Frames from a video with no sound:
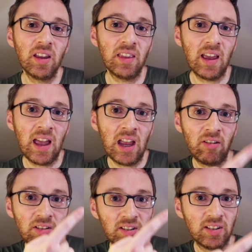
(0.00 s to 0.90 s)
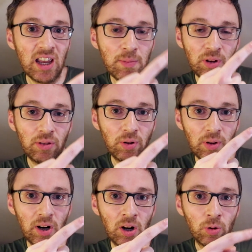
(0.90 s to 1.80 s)
the air is escaping
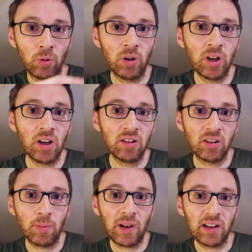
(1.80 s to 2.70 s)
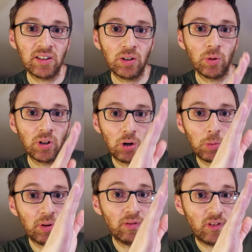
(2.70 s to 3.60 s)
through that hole, so the plastic will go
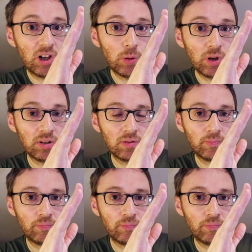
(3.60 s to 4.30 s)
up and follow it.